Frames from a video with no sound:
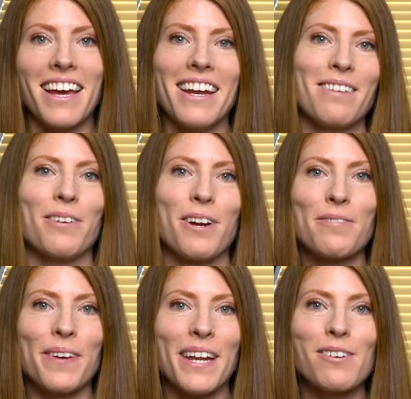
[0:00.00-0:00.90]
lighting for
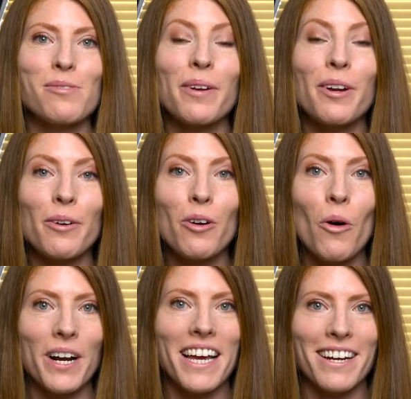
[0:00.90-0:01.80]
your videos when you're
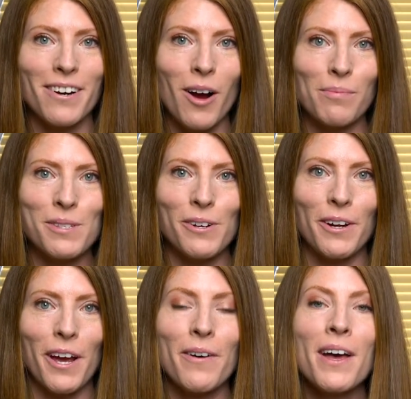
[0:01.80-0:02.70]
recording in your home
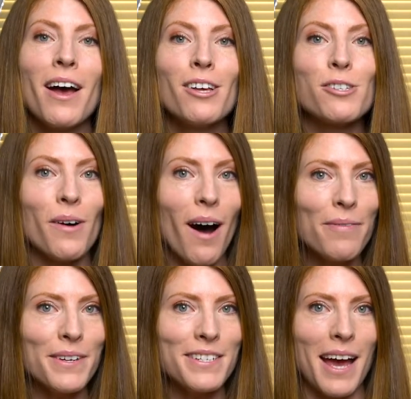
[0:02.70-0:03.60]
studio. So
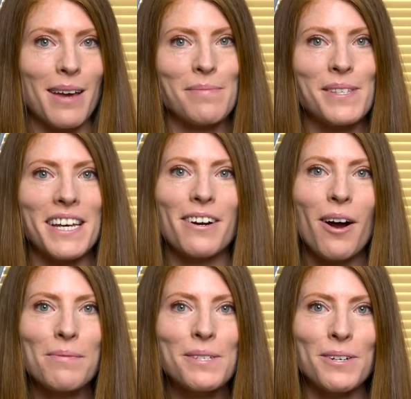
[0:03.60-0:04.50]
oftentimes in your
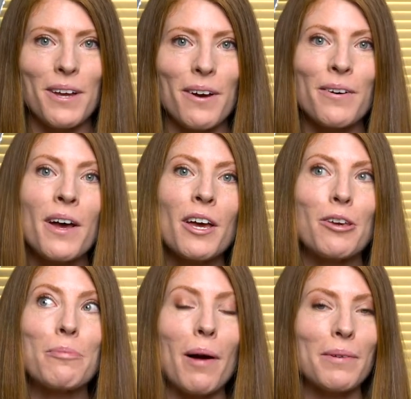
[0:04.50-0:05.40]
home studio,
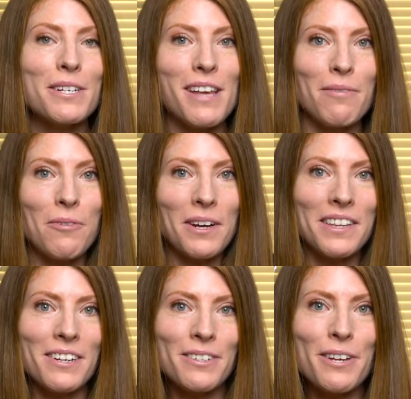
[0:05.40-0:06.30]
you probably just have one
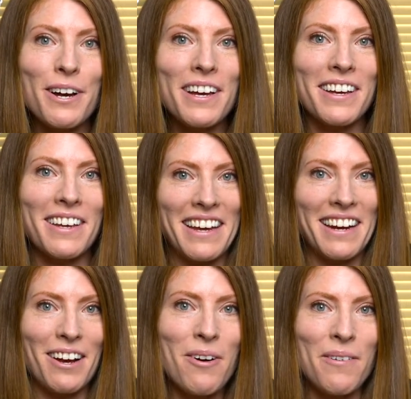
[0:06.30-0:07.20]
little nook
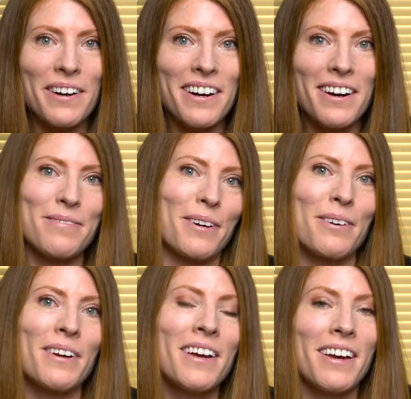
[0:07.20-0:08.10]
in a corner of
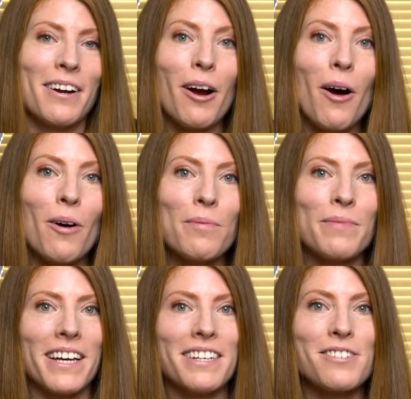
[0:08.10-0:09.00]
your home
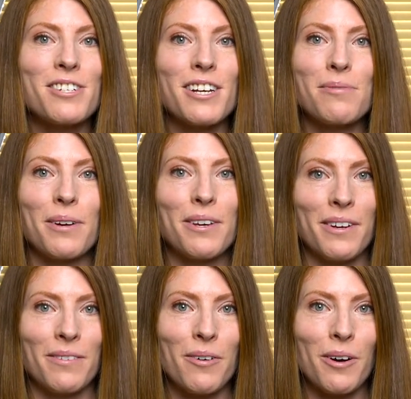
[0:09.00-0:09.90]
that is just where you
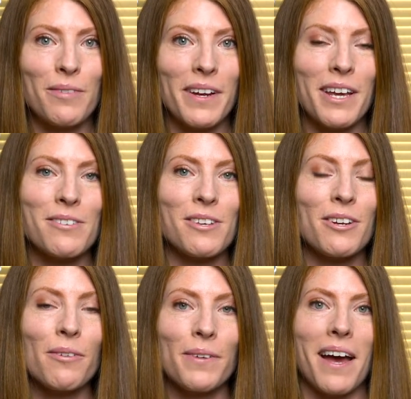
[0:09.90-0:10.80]
can record videos and
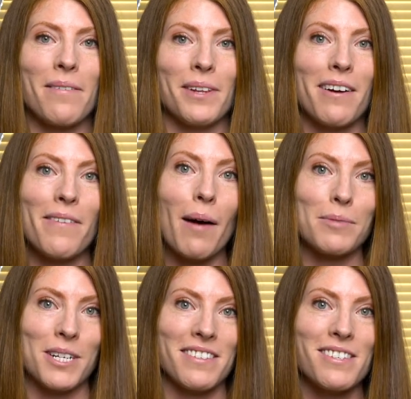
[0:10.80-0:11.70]
you don't really have a lot of
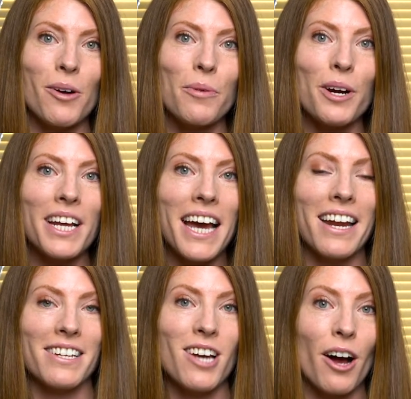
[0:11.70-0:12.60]
options. So we're going to
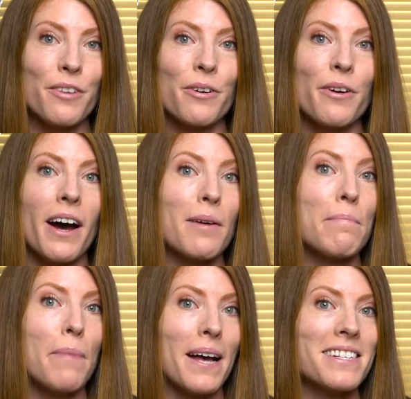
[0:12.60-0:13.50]
kind of talk through how to
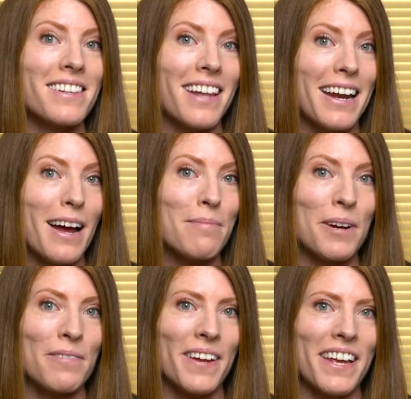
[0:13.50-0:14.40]
best light up
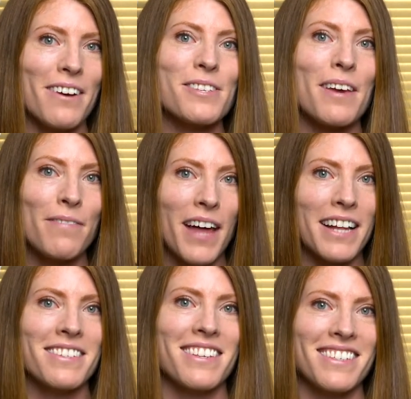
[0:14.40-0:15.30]
your videos if
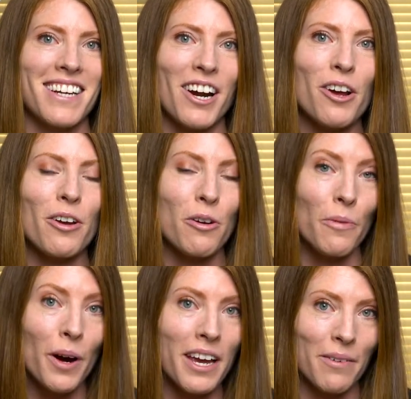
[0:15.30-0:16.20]
that's the scenario you're
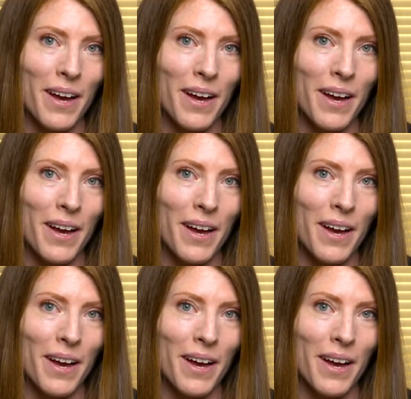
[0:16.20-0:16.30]
working